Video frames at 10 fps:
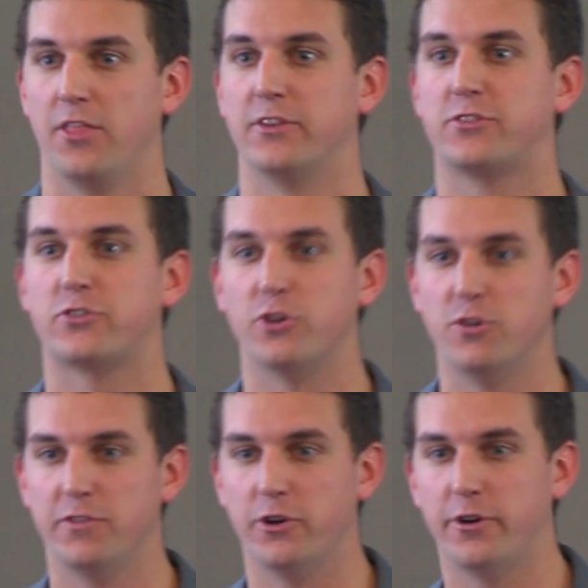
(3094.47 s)
The
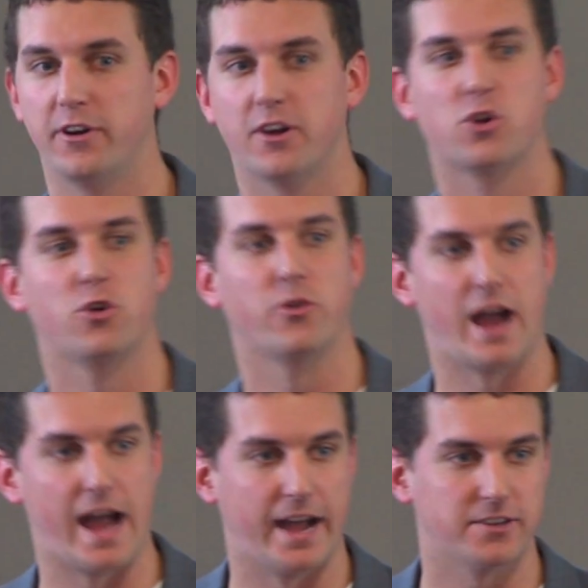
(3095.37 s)
server
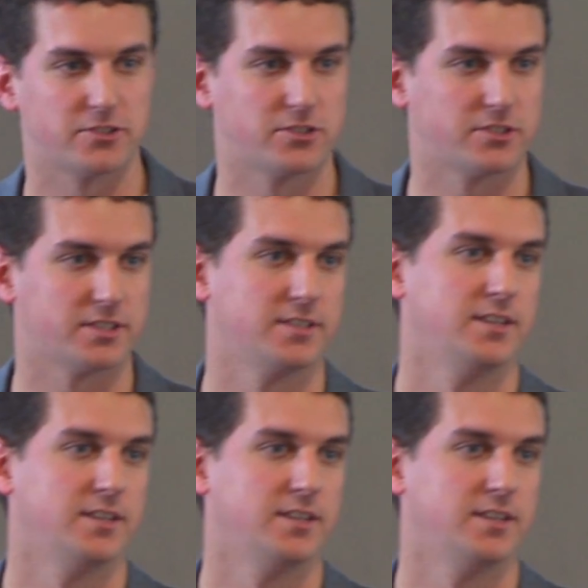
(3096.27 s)
crashed.